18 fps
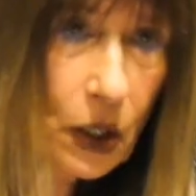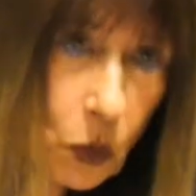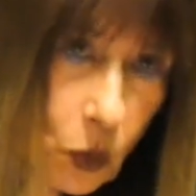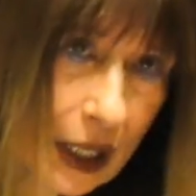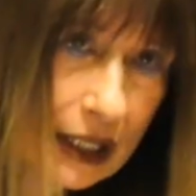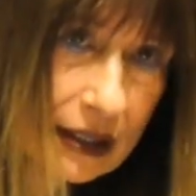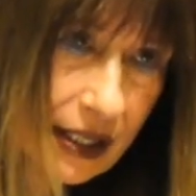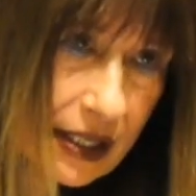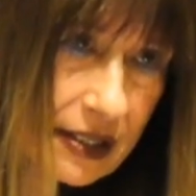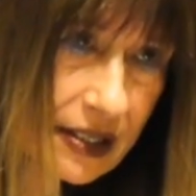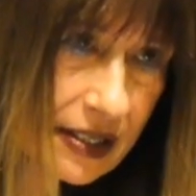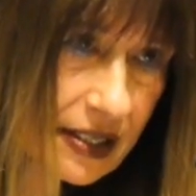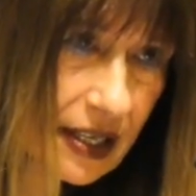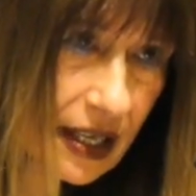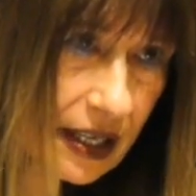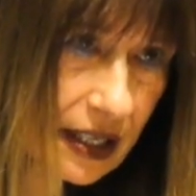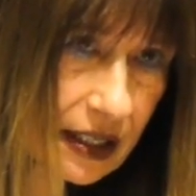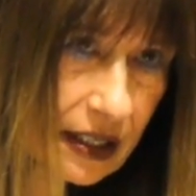One can
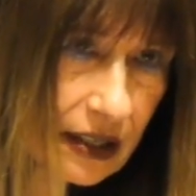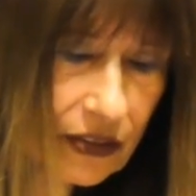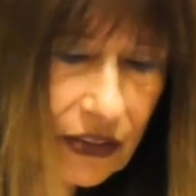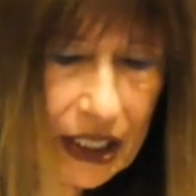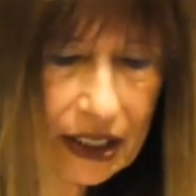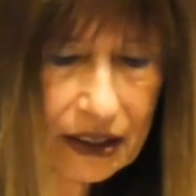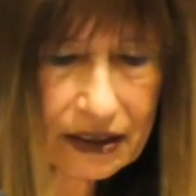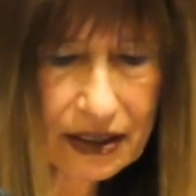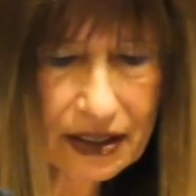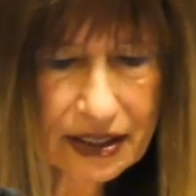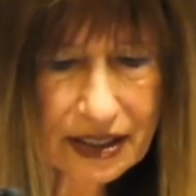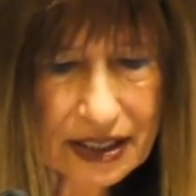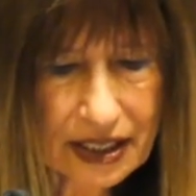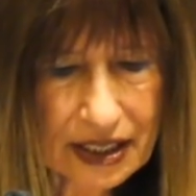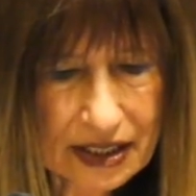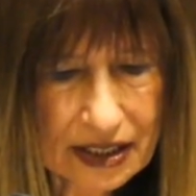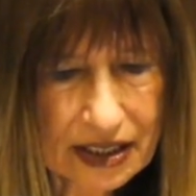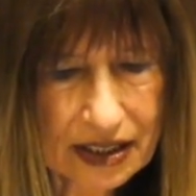say that
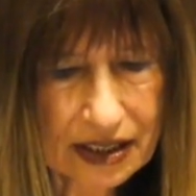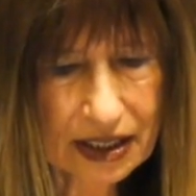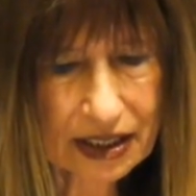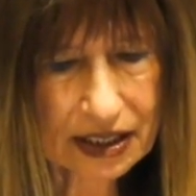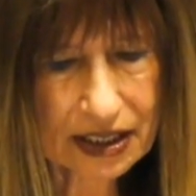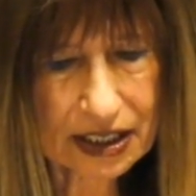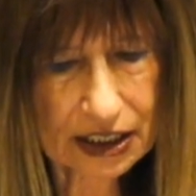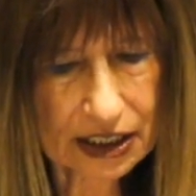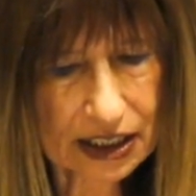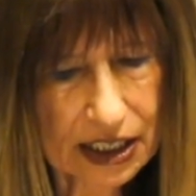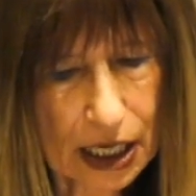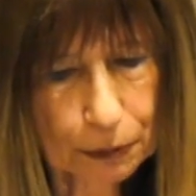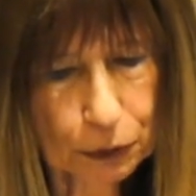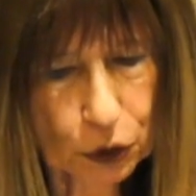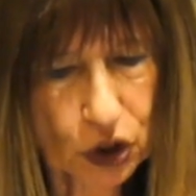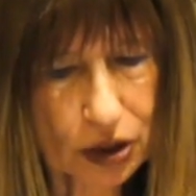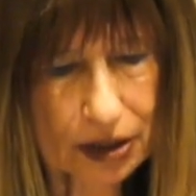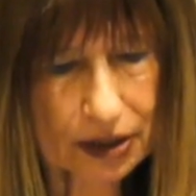since its
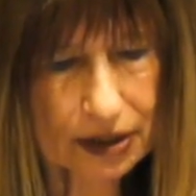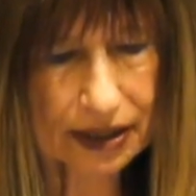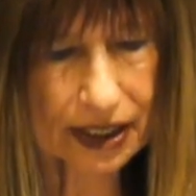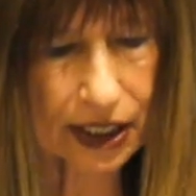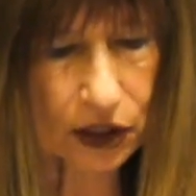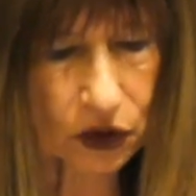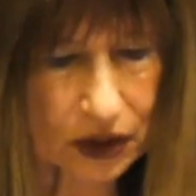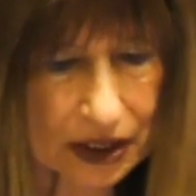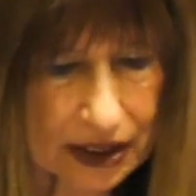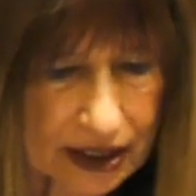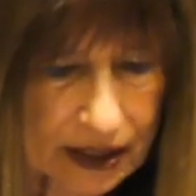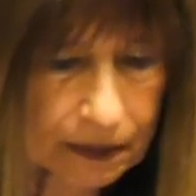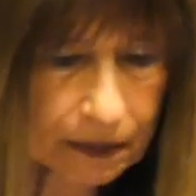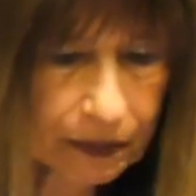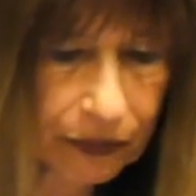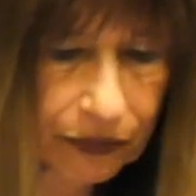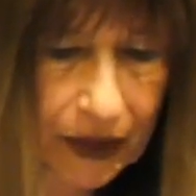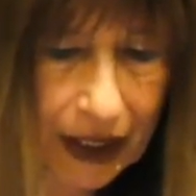inception,
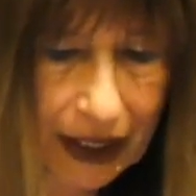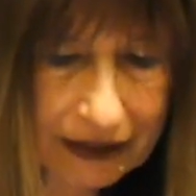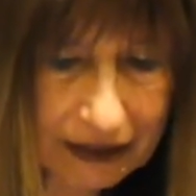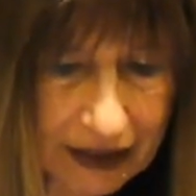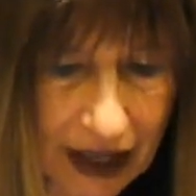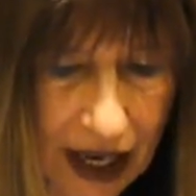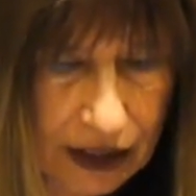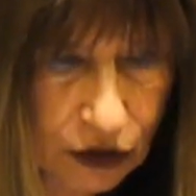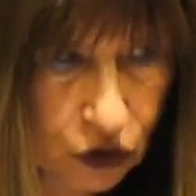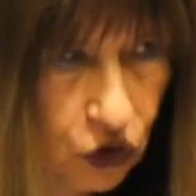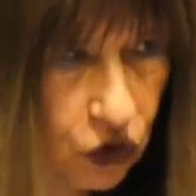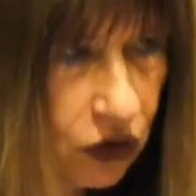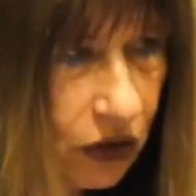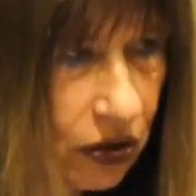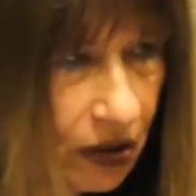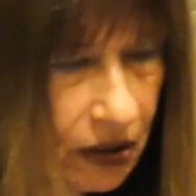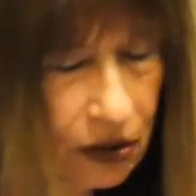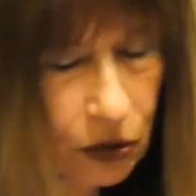Zionism
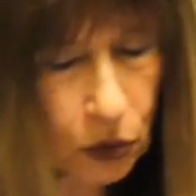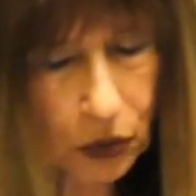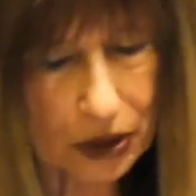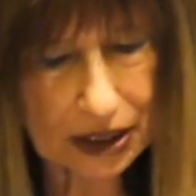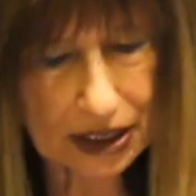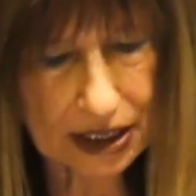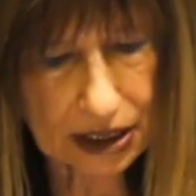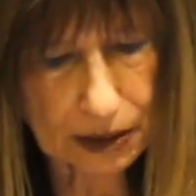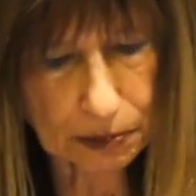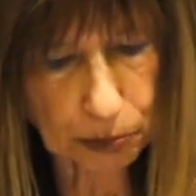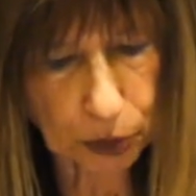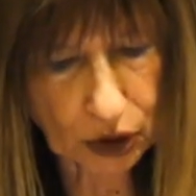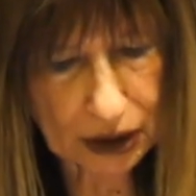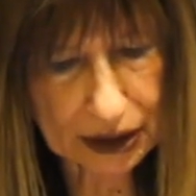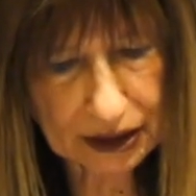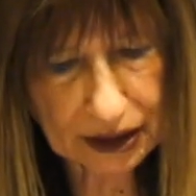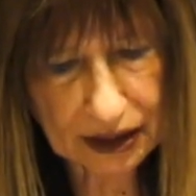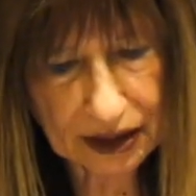attached to its
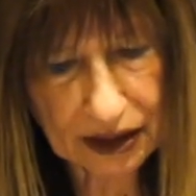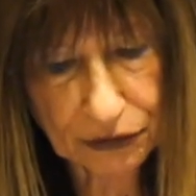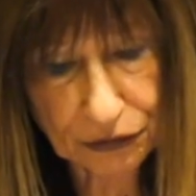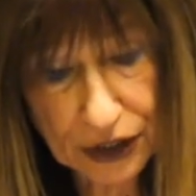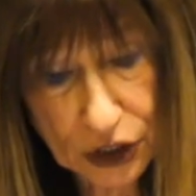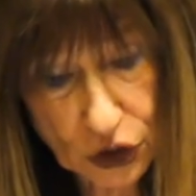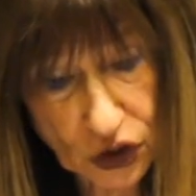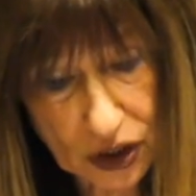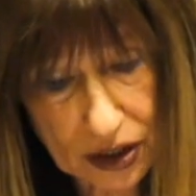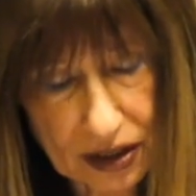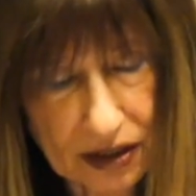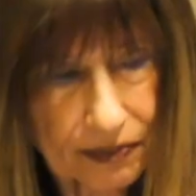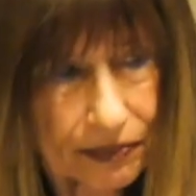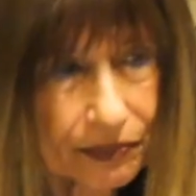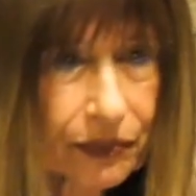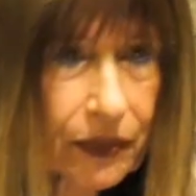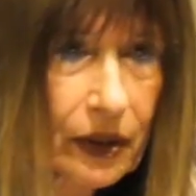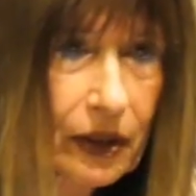political
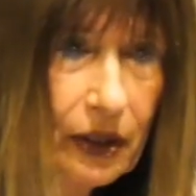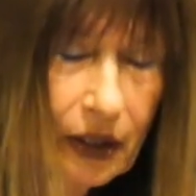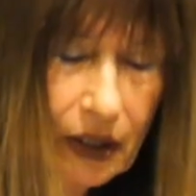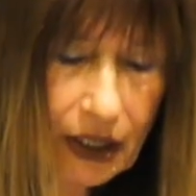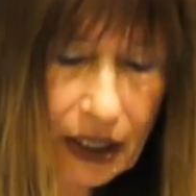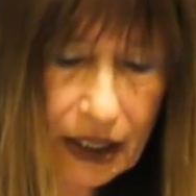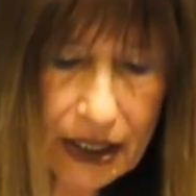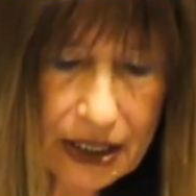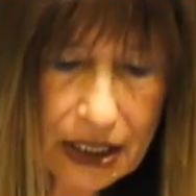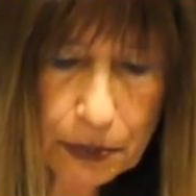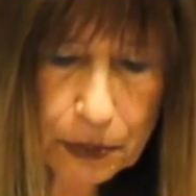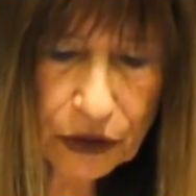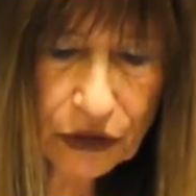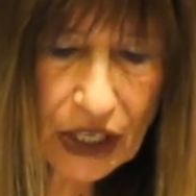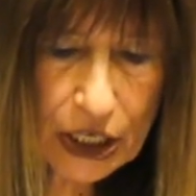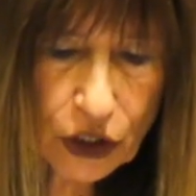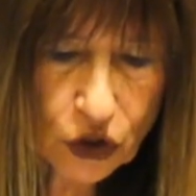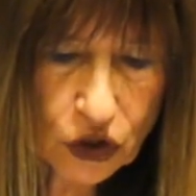vision an
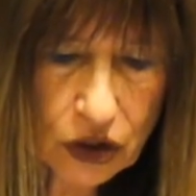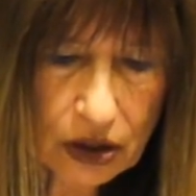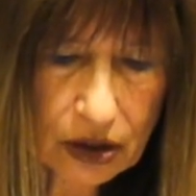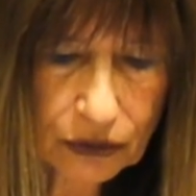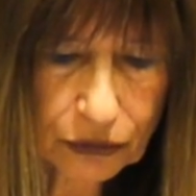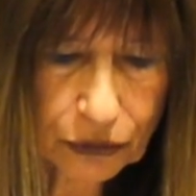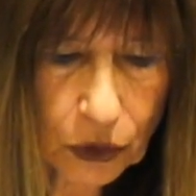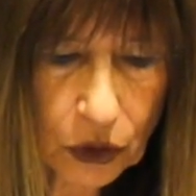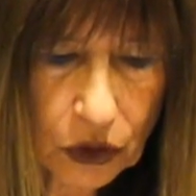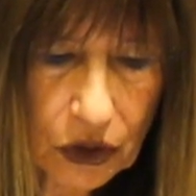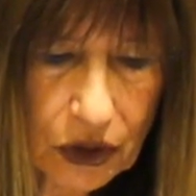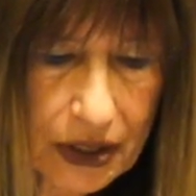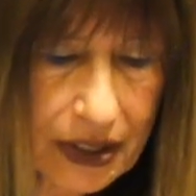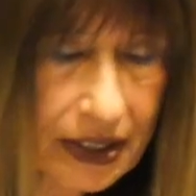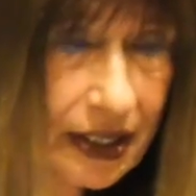aspiration for